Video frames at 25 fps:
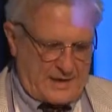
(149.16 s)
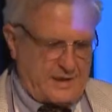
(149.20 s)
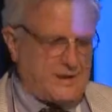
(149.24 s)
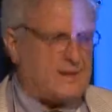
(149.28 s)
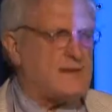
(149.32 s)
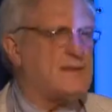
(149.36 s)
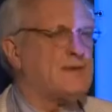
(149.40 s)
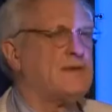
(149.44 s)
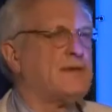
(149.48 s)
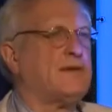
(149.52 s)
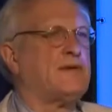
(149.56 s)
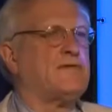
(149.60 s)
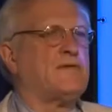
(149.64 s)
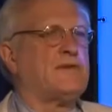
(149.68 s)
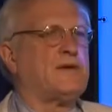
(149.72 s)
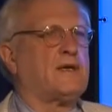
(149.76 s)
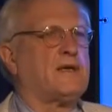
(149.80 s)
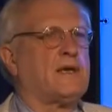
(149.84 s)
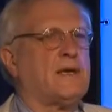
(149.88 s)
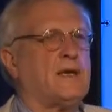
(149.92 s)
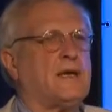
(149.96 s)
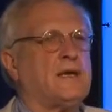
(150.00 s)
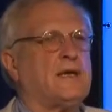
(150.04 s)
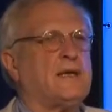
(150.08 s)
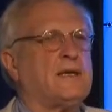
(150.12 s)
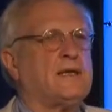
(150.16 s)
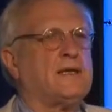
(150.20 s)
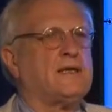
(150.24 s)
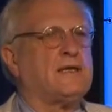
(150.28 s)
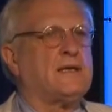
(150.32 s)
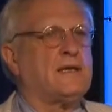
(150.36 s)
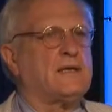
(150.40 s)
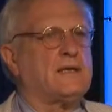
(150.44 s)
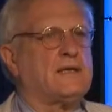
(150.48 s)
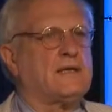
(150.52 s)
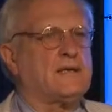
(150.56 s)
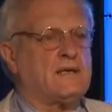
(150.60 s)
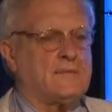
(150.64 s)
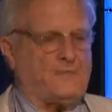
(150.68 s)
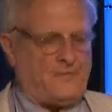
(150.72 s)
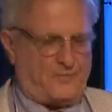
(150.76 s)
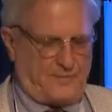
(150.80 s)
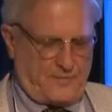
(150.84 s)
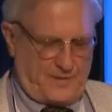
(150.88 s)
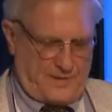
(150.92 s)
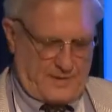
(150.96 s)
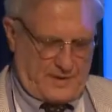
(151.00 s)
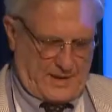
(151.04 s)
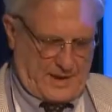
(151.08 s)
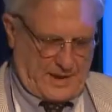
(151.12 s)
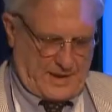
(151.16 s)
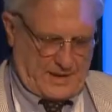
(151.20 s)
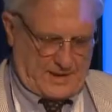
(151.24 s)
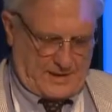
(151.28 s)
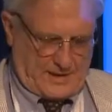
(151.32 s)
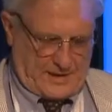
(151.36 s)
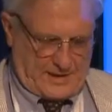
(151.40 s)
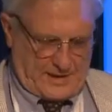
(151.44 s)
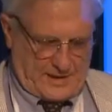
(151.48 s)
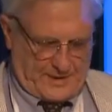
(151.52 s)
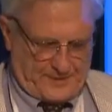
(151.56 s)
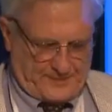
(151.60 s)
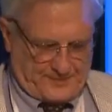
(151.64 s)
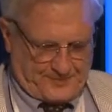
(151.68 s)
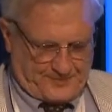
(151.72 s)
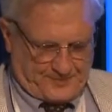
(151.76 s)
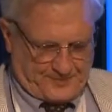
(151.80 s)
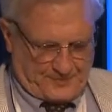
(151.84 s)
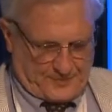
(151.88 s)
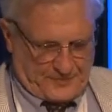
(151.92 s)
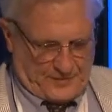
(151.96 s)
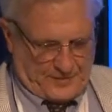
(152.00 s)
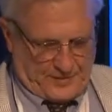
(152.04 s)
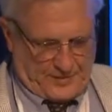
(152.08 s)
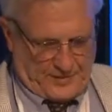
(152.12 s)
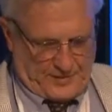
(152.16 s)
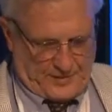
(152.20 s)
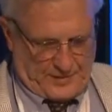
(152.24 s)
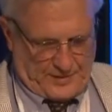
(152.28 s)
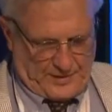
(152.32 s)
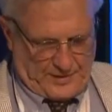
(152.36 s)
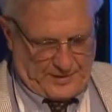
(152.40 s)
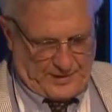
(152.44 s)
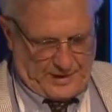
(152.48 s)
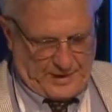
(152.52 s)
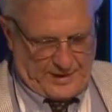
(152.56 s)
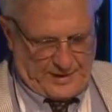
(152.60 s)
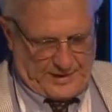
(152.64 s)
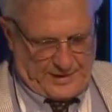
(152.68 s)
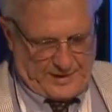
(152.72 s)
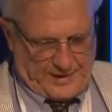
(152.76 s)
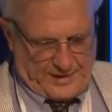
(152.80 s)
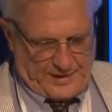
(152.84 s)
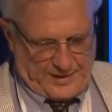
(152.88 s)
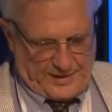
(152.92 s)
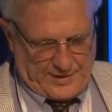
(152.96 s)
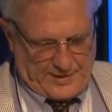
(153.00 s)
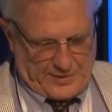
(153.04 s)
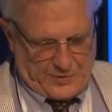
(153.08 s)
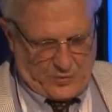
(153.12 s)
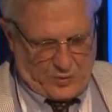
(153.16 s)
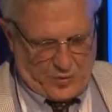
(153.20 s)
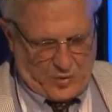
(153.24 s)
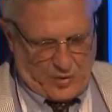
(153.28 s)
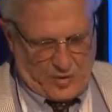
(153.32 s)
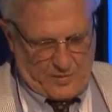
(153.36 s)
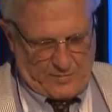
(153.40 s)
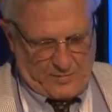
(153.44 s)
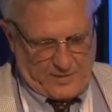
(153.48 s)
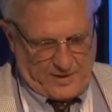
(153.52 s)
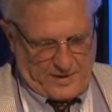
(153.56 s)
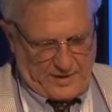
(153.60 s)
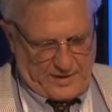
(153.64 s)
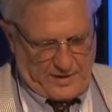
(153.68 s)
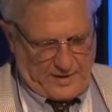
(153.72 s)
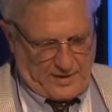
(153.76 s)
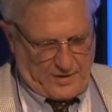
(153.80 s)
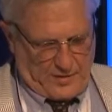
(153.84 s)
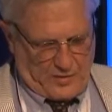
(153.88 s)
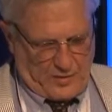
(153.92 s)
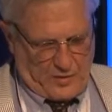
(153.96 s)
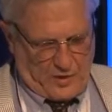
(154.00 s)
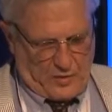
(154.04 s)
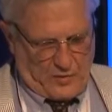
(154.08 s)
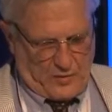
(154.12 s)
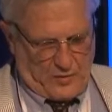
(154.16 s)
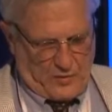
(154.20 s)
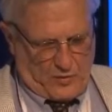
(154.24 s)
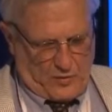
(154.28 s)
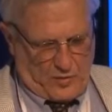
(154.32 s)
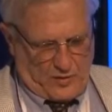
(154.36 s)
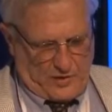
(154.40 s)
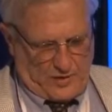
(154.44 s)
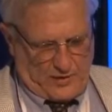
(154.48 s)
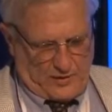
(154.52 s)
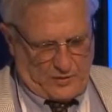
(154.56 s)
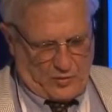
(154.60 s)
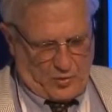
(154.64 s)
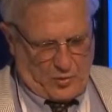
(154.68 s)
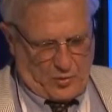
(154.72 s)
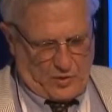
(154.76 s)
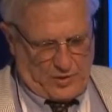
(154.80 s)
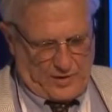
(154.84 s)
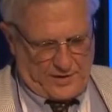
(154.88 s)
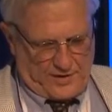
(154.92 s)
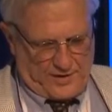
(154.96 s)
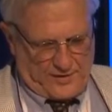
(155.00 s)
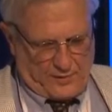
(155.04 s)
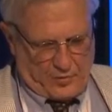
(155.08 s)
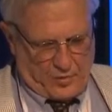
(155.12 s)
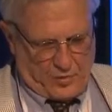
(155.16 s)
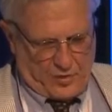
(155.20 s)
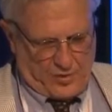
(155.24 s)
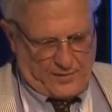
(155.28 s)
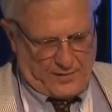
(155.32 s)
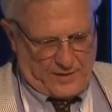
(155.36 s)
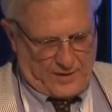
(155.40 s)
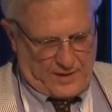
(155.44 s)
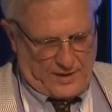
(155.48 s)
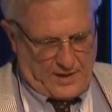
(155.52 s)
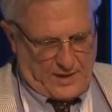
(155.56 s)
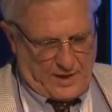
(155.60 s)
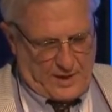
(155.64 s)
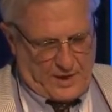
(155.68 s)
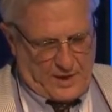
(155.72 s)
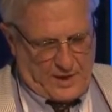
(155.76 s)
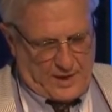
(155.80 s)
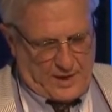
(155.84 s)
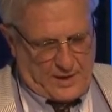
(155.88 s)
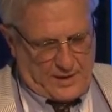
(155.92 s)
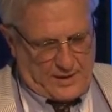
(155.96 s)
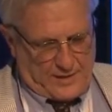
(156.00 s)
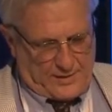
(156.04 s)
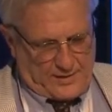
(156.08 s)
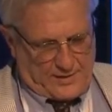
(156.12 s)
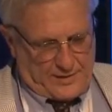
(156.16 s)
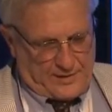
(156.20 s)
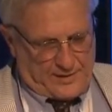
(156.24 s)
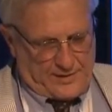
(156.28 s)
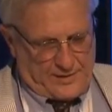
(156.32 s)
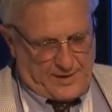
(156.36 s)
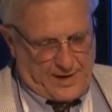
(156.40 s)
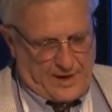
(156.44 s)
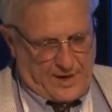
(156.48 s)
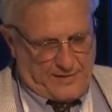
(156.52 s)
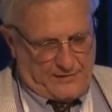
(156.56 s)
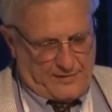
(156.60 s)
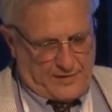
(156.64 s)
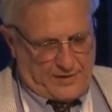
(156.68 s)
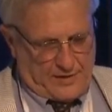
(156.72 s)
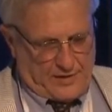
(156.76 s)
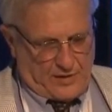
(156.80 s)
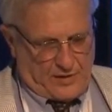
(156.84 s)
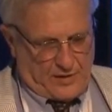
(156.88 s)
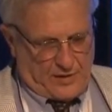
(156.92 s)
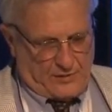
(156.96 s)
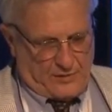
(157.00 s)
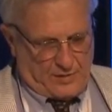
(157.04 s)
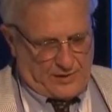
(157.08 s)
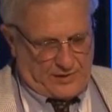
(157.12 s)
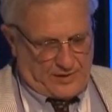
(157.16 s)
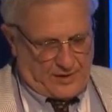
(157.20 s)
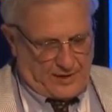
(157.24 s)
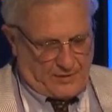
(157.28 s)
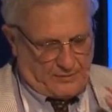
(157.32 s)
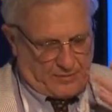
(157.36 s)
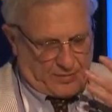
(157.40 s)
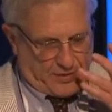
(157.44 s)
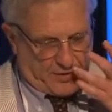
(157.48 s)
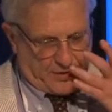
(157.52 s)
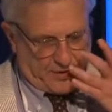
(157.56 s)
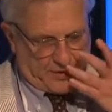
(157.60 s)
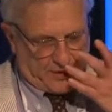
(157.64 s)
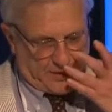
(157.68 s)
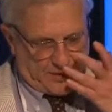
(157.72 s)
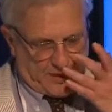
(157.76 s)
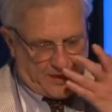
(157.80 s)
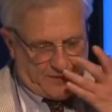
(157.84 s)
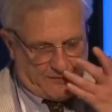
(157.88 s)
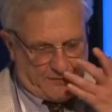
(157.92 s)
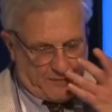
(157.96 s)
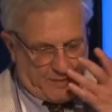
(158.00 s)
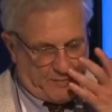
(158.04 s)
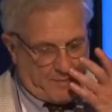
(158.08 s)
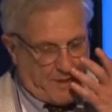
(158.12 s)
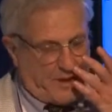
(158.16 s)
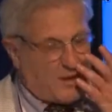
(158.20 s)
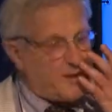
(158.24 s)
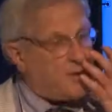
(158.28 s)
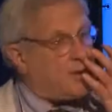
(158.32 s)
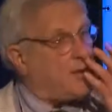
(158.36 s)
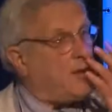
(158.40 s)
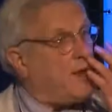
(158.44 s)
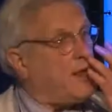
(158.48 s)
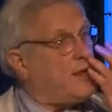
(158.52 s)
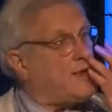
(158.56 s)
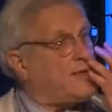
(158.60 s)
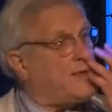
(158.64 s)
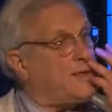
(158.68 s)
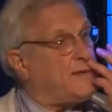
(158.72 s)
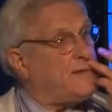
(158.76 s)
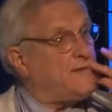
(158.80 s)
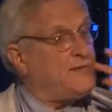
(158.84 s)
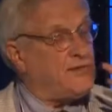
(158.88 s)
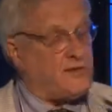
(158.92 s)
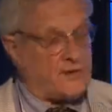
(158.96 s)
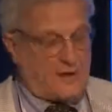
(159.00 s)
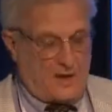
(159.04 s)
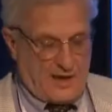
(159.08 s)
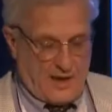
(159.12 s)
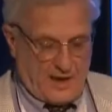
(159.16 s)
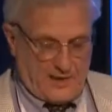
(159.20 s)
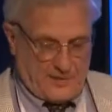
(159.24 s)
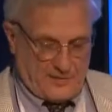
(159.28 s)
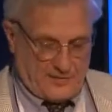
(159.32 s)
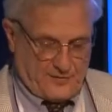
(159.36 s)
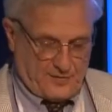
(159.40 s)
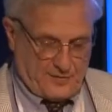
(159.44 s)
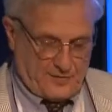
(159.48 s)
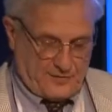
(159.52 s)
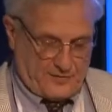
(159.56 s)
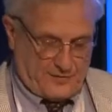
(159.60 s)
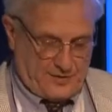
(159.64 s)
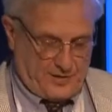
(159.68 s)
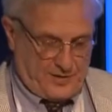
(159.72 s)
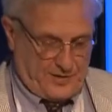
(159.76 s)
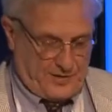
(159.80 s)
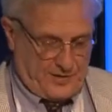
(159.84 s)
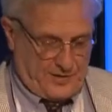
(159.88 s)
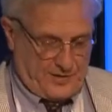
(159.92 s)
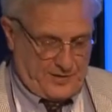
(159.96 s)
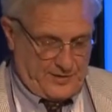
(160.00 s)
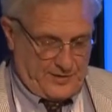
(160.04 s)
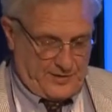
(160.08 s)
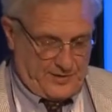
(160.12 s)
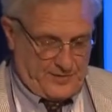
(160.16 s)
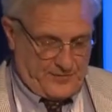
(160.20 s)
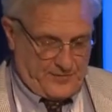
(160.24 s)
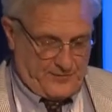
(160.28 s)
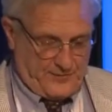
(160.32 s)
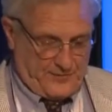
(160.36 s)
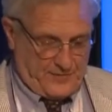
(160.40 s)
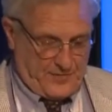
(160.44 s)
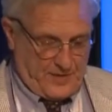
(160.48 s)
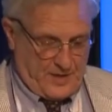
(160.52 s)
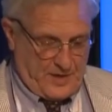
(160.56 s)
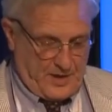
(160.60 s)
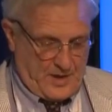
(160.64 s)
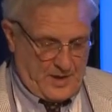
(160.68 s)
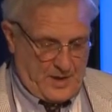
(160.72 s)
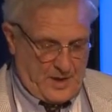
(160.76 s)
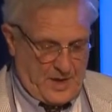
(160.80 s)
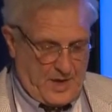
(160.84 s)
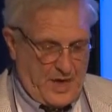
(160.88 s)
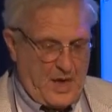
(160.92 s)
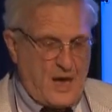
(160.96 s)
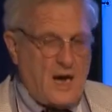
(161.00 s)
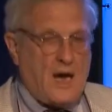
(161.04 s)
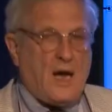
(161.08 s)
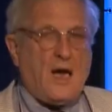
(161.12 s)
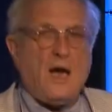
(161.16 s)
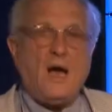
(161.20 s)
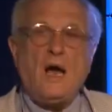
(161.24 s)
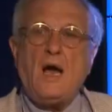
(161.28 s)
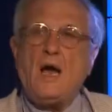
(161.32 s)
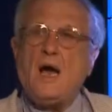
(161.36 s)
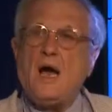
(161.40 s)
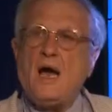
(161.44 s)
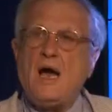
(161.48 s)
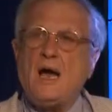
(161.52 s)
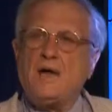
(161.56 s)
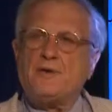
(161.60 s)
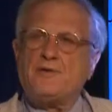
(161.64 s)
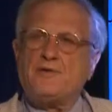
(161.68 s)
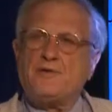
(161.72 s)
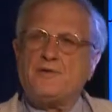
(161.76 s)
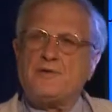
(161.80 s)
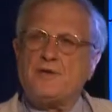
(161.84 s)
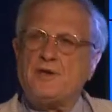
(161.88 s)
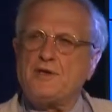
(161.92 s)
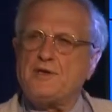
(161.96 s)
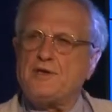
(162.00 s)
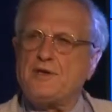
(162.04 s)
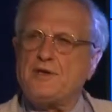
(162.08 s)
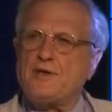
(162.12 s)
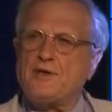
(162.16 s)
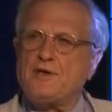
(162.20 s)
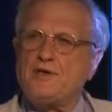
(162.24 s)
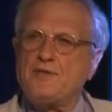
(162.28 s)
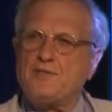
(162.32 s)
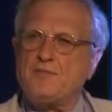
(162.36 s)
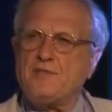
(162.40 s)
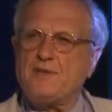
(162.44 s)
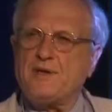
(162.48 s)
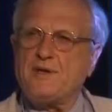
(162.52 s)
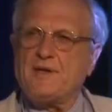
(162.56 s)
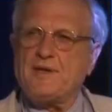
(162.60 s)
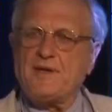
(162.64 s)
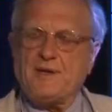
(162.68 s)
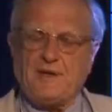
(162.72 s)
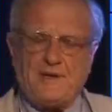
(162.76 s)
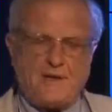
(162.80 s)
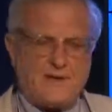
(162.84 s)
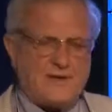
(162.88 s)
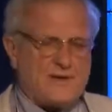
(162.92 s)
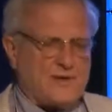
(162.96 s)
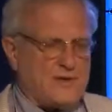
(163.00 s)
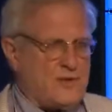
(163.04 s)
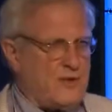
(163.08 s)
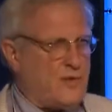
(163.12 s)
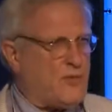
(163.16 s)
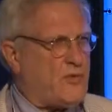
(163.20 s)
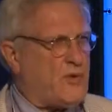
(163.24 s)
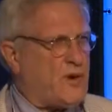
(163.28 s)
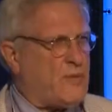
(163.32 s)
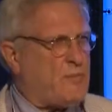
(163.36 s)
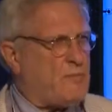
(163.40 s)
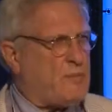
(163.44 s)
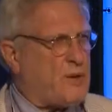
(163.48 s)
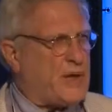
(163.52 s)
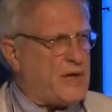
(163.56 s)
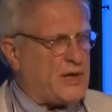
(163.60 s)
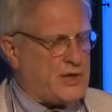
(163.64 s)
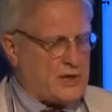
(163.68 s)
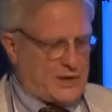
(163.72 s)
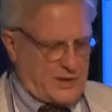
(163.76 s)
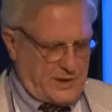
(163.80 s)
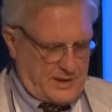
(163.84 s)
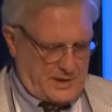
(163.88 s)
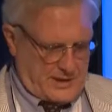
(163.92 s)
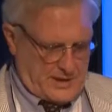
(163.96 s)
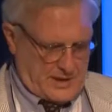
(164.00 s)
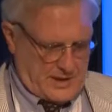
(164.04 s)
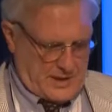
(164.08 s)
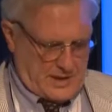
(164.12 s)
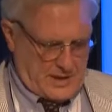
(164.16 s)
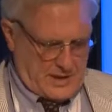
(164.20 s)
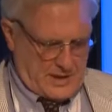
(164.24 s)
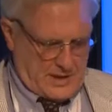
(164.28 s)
it isn't even clear that it is warming, that the world is warming, since the average global temperatures have remained constant for the last 15 years. And strategically speaking, there's no rapacious